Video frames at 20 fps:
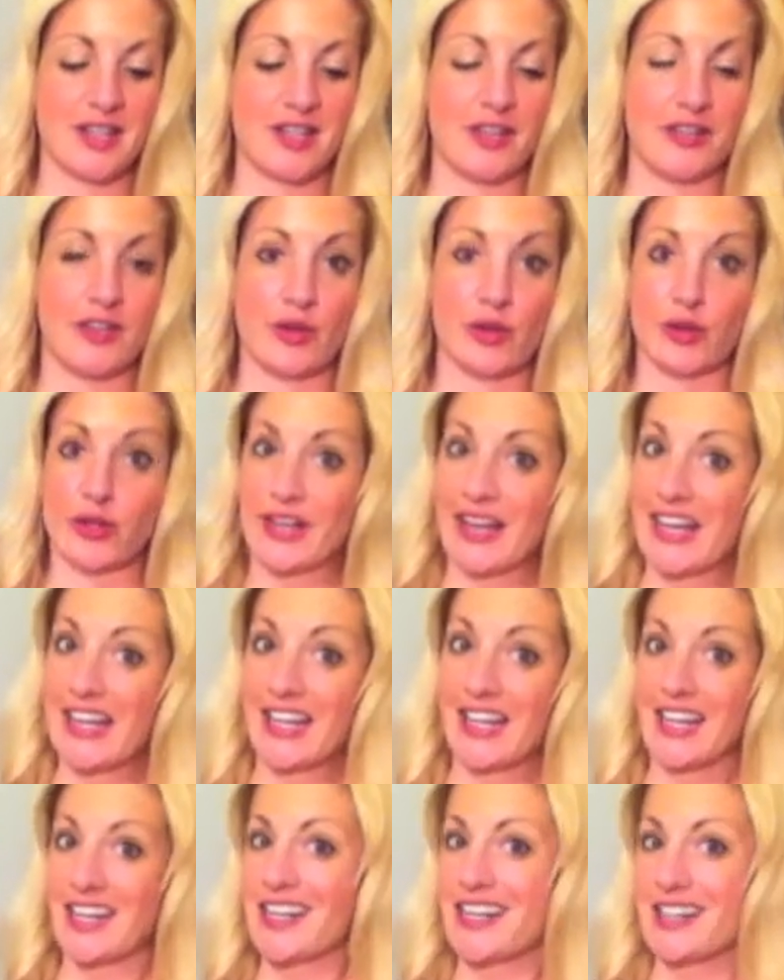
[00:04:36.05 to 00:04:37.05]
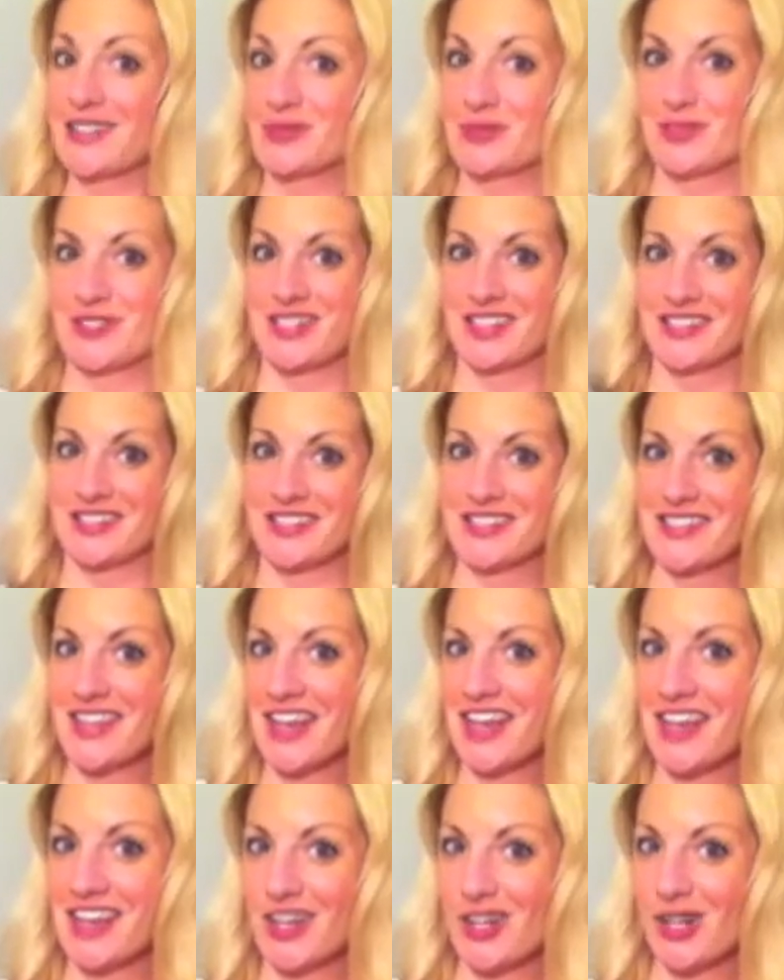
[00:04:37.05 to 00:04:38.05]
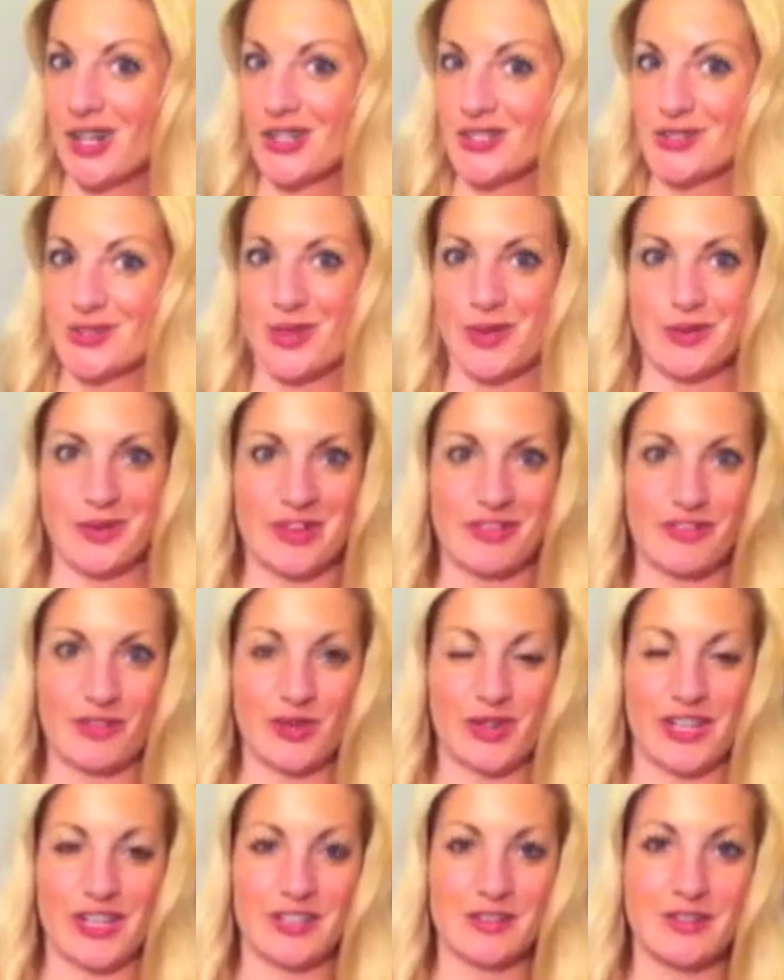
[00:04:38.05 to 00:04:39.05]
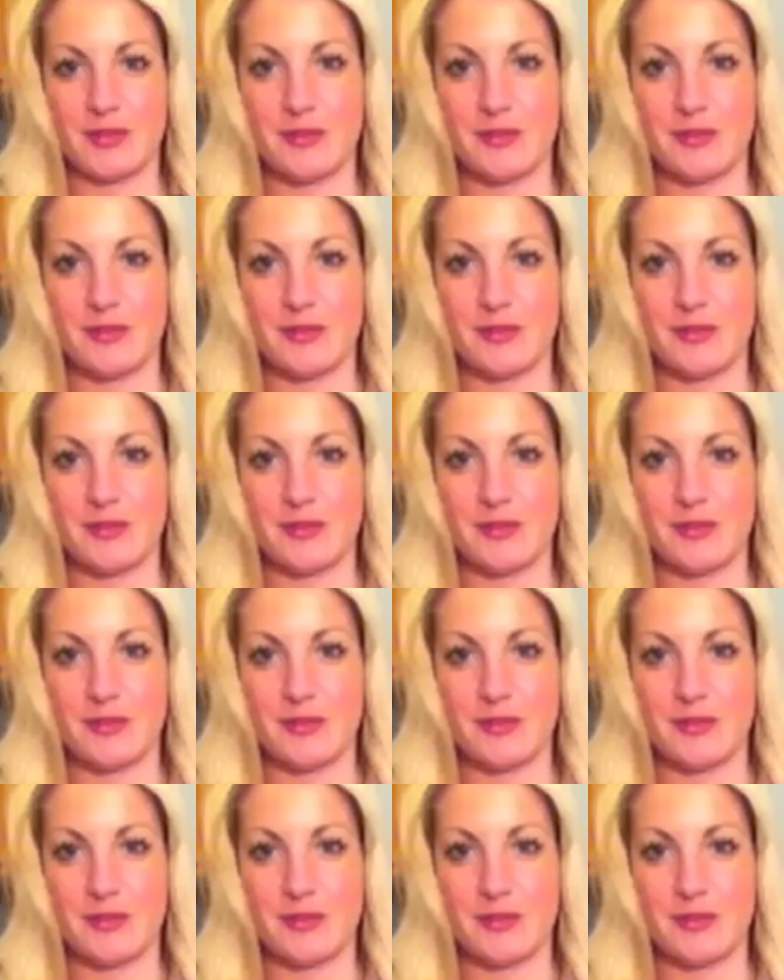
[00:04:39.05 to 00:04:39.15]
the organic kind was on sale, so I went for it.